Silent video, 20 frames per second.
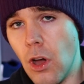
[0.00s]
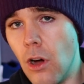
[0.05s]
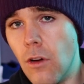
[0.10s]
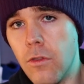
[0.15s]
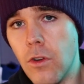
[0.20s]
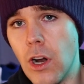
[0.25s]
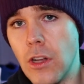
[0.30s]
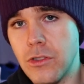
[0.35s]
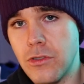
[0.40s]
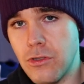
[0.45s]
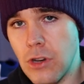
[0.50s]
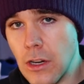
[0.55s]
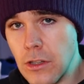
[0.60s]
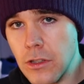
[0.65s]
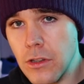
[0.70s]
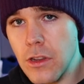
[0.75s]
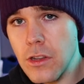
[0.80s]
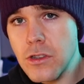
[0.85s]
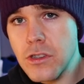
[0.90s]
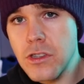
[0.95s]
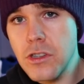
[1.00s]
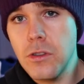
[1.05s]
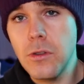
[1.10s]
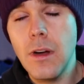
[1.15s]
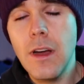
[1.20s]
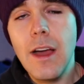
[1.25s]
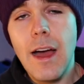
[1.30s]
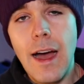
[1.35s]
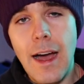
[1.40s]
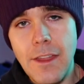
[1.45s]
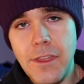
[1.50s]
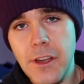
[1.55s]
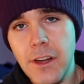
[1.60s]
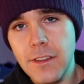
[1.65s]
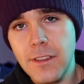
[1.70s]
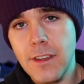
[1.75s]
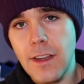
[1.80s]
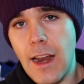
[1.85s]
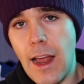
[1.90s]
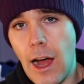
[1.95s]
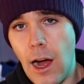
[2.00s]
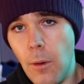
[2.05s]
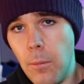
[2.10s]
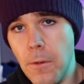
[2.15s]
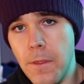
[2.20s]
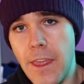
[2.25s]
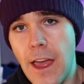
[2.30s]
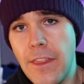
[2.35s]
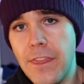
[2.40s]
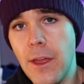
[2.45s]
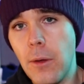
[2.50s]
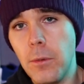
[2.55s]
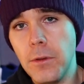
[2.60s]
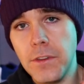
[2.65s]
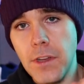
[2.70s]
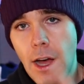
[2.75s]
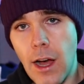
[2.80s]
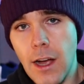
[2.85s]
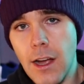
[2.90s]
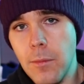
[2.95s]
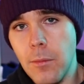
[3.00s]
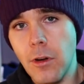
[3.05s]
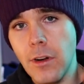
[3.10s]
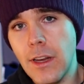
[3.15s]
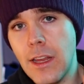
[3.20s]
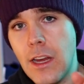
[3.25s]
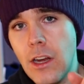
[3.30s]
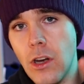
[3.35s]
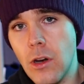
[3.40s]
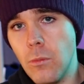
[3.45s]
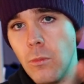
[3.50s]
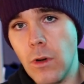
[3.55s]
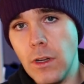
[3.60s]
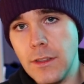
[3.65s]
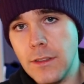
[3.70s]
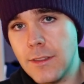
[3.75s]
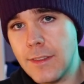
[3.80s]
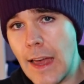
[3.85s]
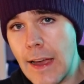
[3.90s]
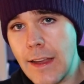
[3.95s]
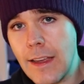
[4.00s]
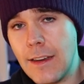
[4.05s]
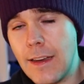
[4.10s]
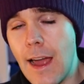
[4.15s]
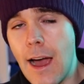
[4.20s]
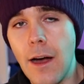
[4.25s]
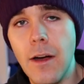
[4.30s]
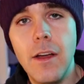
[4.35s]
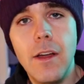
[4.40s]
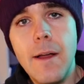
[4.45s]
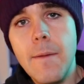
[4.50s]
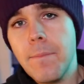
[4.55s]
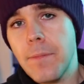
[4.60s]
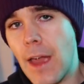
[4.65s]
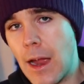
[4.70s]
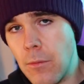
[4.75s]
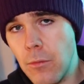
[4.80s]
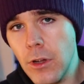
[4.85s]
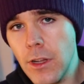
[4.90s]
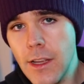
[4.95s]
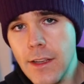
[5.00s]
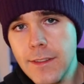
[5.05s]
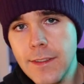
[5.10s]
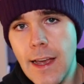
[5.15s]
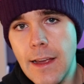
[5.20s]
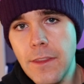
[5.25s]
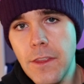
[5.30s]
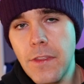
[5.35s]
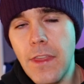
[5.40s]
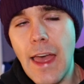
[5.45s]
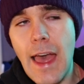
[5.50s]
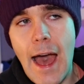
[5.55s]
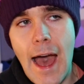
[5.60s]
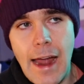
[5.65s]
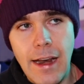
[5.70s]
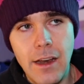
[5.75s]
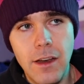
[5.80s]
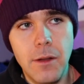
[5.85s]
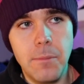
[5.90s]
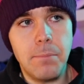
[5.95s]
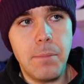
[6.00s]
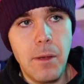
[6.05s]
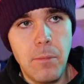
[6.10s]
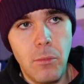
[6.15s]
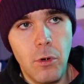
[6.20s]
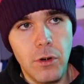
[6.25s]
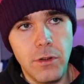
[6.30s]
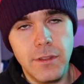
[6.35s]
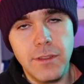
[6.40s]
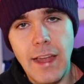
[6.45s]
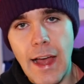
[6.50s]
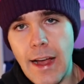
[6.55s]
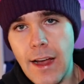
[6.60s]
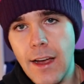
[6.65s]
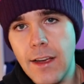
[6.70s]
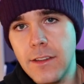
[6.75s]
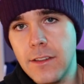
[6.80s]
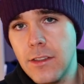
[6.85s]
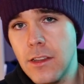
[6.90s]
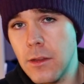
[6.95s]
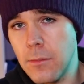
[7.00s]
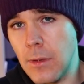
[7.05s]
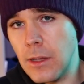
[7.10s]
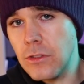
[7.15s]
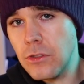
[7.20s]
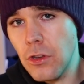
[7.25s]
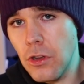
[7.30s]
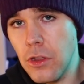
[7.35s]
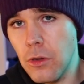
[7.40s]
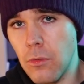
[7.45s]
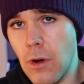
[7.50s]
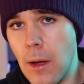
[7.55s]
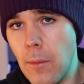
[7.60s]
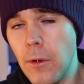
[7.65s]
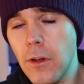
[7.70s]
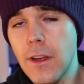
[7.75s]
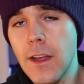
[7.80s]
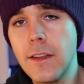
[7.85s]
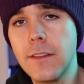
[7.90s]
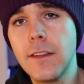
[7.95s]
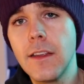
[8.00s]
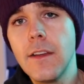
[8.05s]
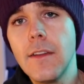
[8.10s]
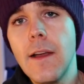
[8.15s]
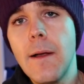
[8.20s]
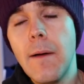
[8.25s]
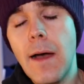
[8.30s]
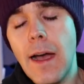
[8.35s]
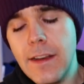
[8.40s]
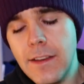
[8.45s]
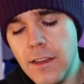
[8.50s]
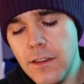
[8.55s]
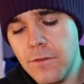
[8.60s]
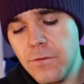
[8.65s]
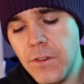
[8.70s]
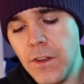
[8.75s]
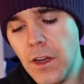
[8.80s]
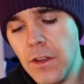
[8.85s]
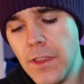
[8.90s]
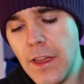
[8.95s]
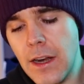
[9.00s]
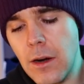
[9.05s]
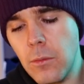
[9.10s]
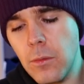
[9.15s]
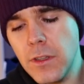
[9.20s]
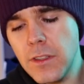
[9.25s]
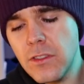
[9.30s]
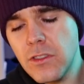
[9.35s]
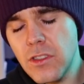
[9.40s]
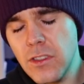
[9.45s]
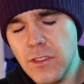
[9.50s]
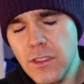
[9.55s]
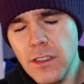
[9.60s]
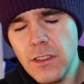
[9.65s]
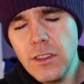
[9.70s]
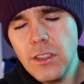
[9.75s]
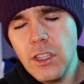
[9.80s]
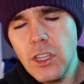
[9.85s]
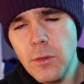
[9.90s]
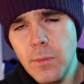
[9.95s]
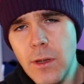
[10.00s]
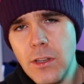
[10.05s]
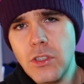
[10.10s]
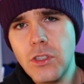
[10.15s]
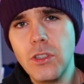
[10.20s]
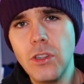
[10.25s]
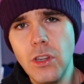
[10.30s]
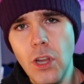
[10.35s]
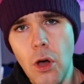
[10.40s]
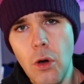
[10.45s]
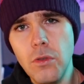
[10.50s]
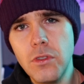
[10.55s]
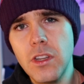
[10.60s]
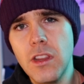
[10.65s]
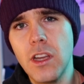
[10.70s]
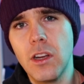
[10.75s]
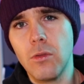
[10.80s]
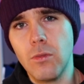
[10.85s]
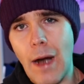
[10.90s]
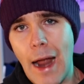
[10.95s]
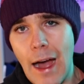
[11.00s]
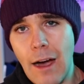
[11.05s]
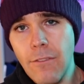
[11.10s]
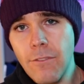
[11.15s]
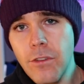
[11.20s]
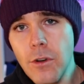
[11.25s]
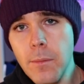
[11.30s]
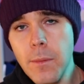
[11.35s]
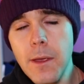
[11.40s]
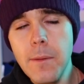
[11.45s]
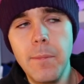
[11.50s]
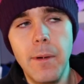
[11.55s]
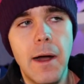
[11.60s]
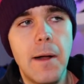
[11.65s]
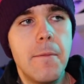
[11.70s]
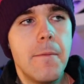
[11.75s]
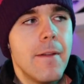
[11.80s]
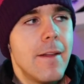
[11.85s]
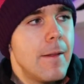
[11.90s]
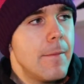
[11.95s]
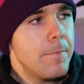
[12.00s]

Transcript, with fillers: overall structure of the shoe, I think is gonna help with that we'll talk about here in 1 second. Now, I'm really excited that they added a bit more stack height to the midsole of the Rebel, because I did feel that it was just a little bit low to the ground for me, but